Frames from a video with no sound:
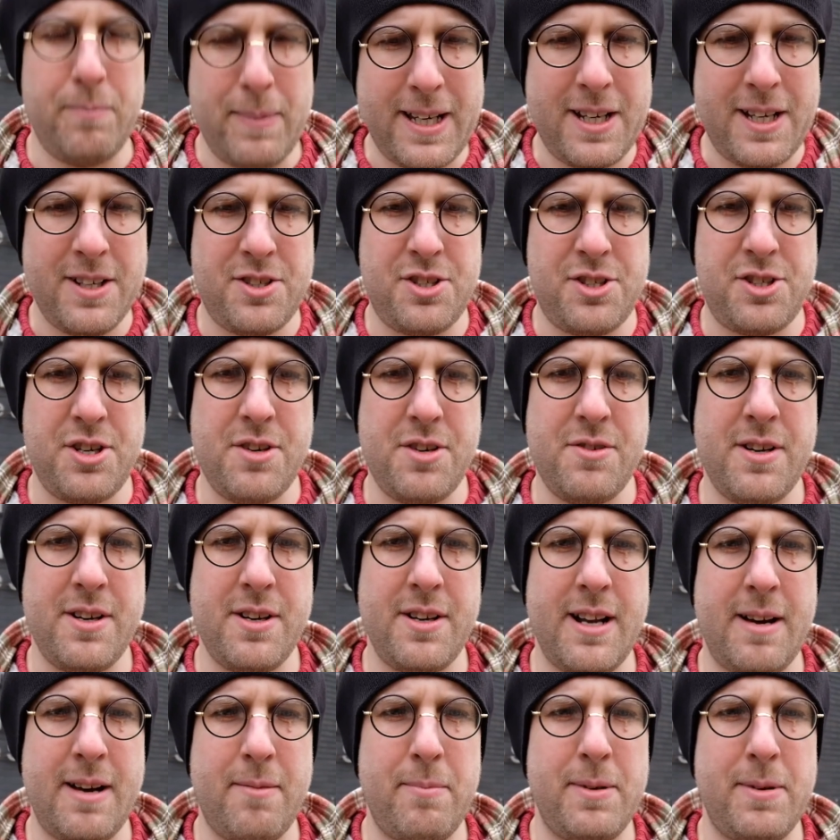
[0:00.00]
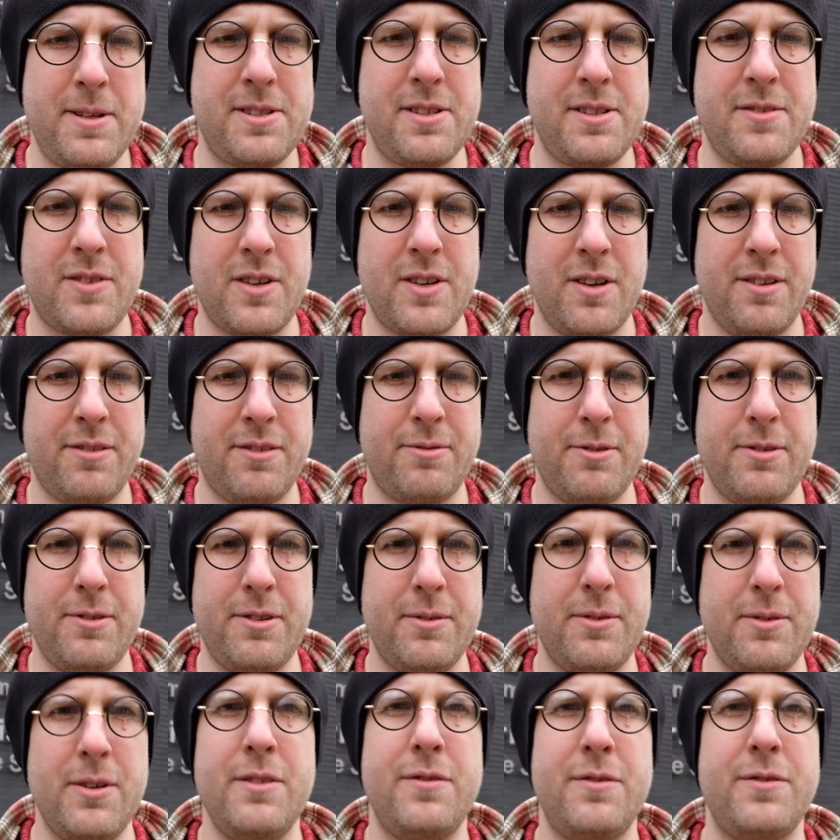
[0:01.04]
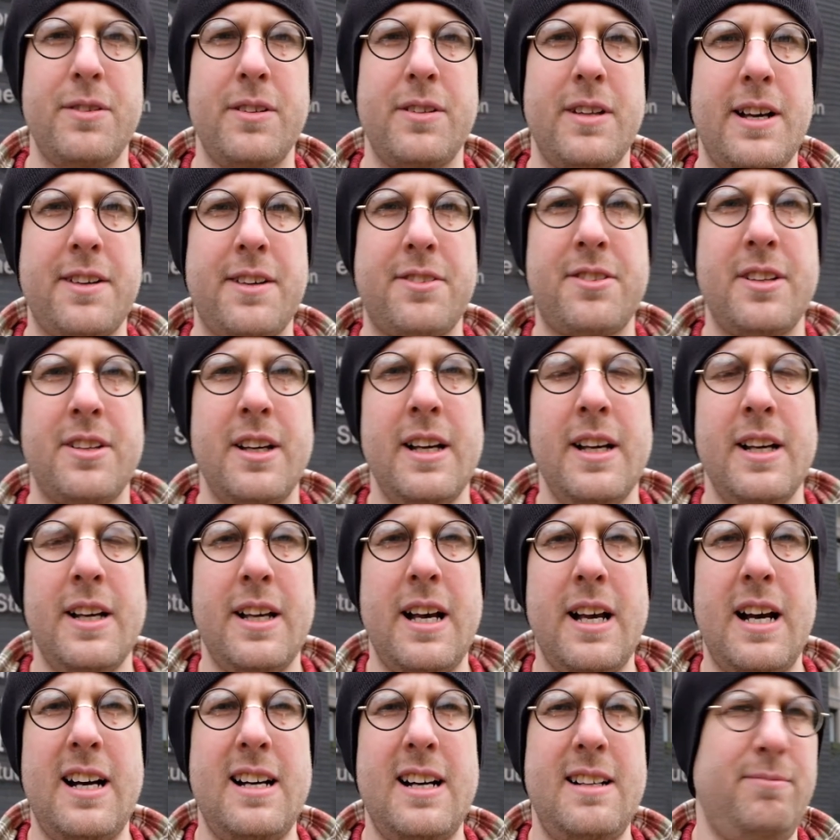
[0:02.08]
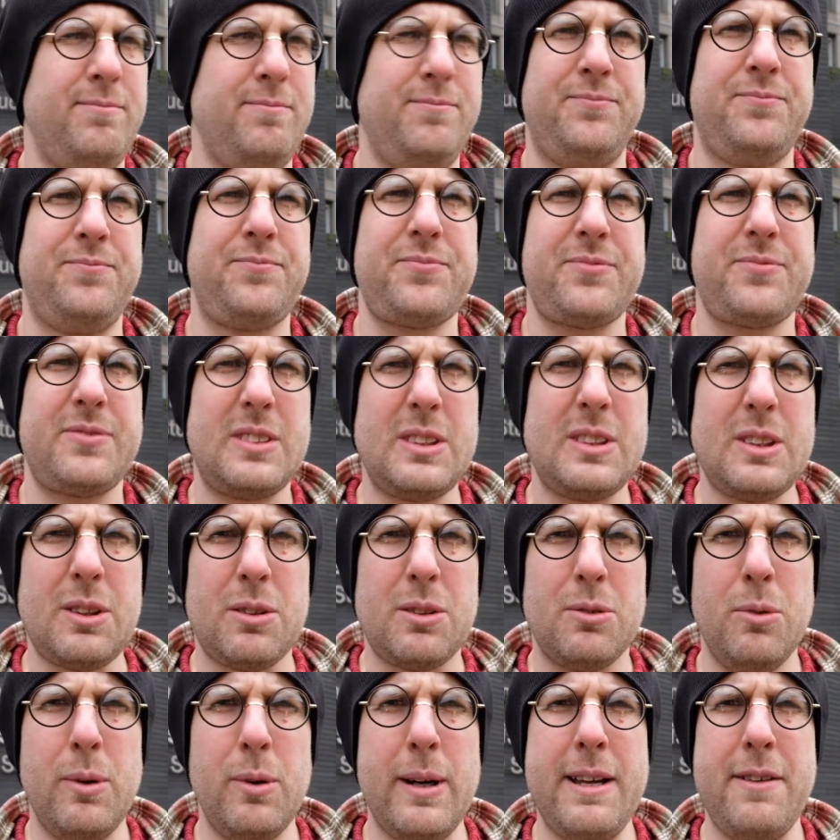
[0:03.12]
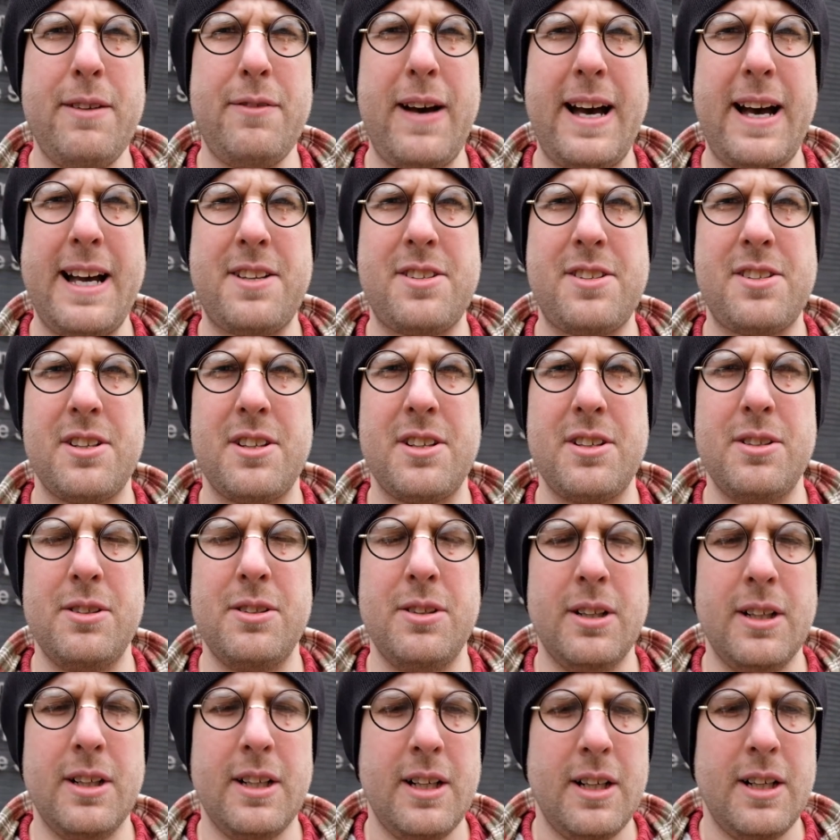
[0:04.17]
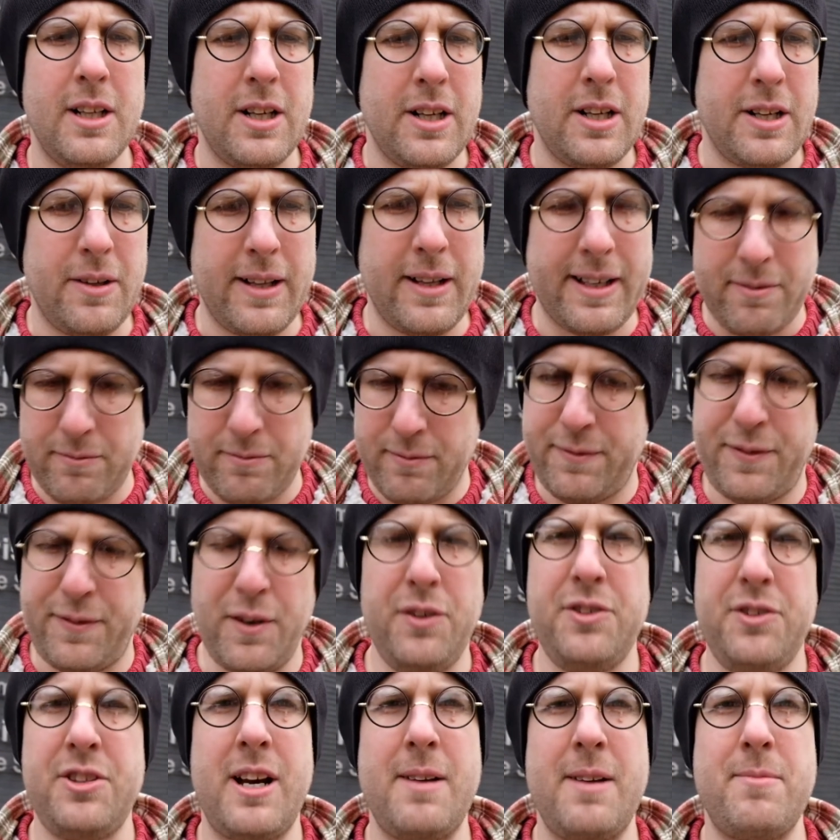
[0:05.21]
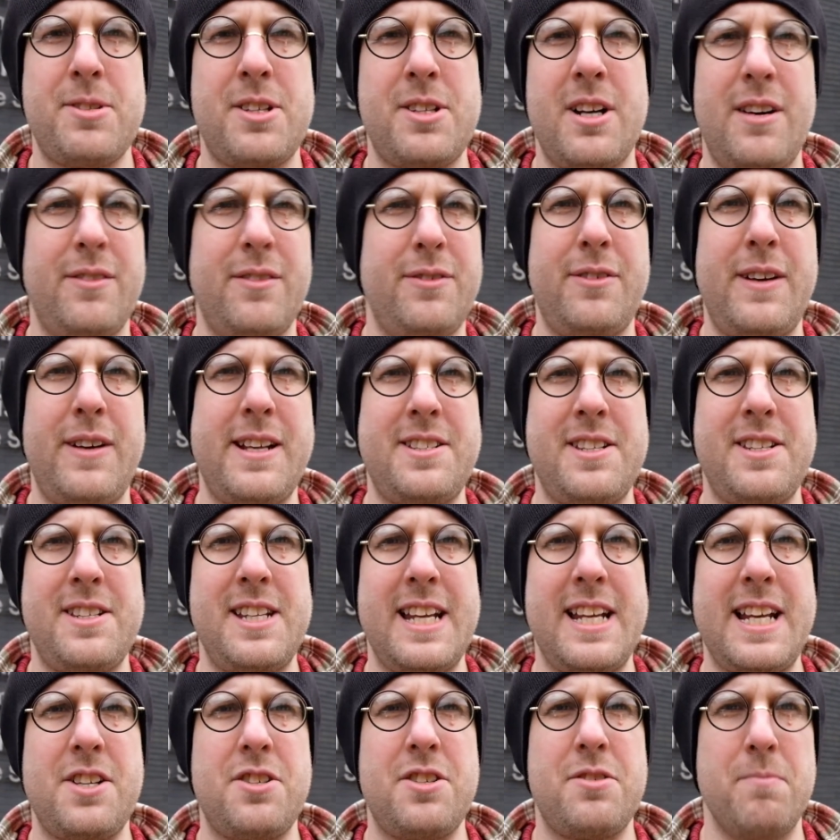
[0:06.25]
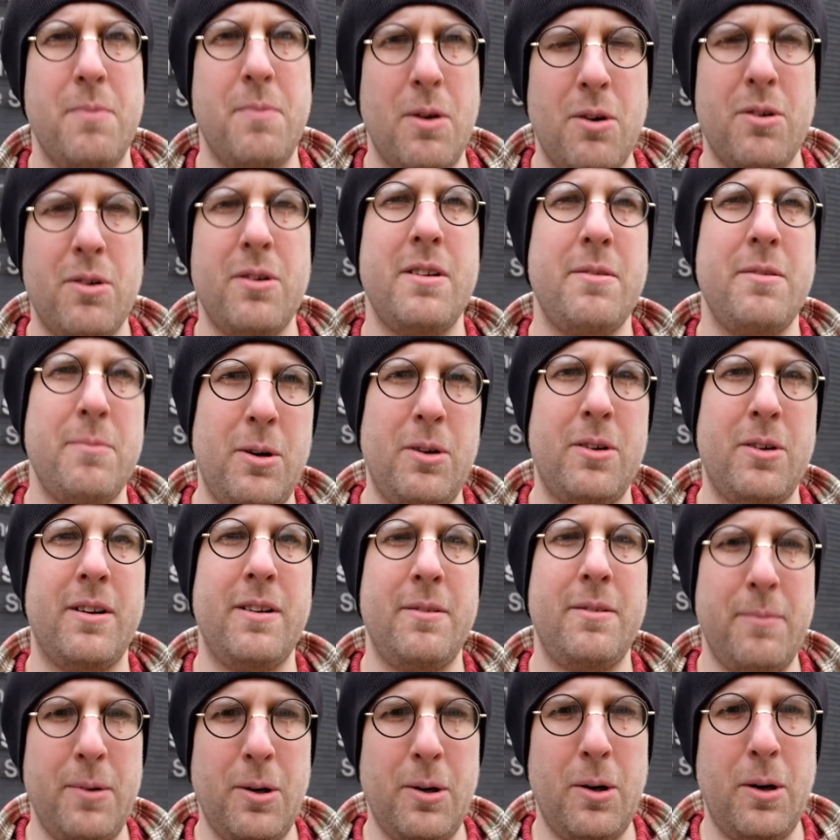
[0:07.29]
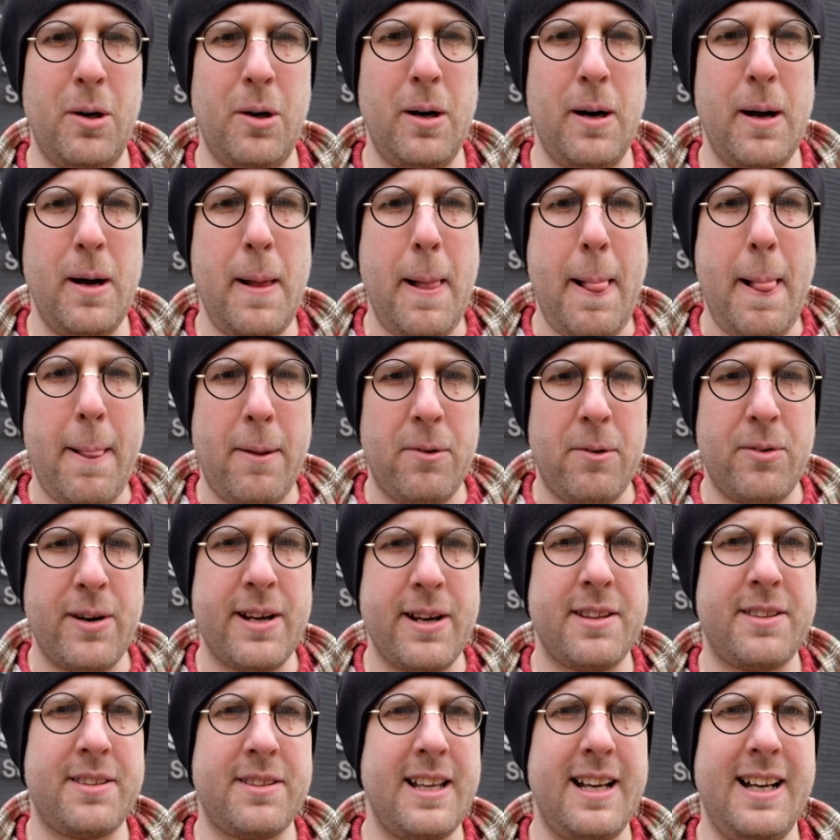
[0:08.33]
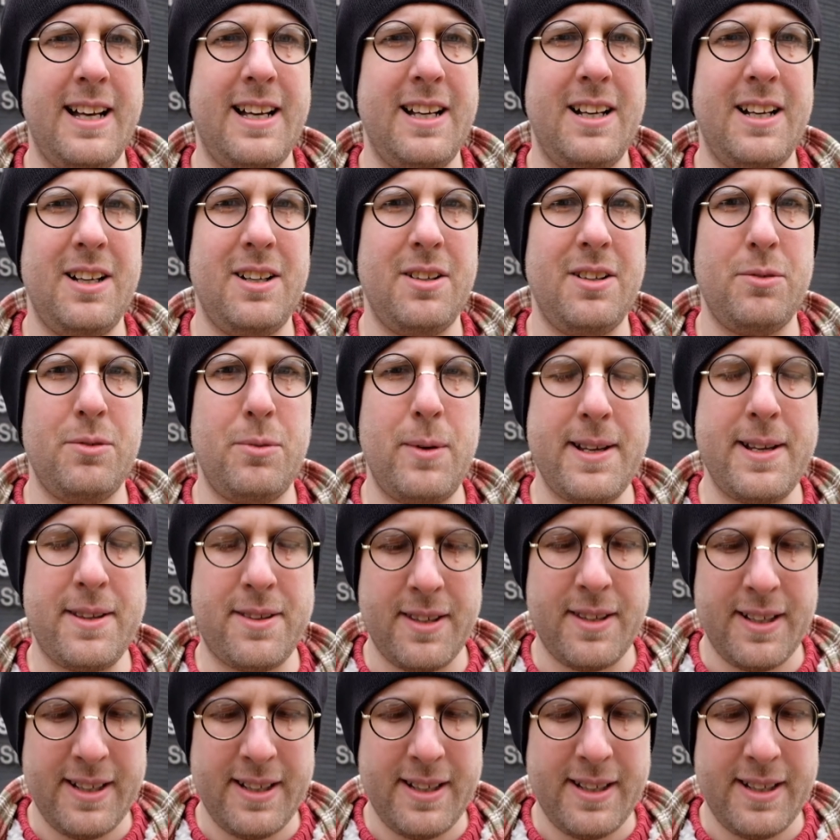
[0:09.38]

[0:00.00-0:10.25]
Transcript: Because student numbers have gone through the roof with us, um, we've had to, like full-time staff have had to teach more and more and more with uh, with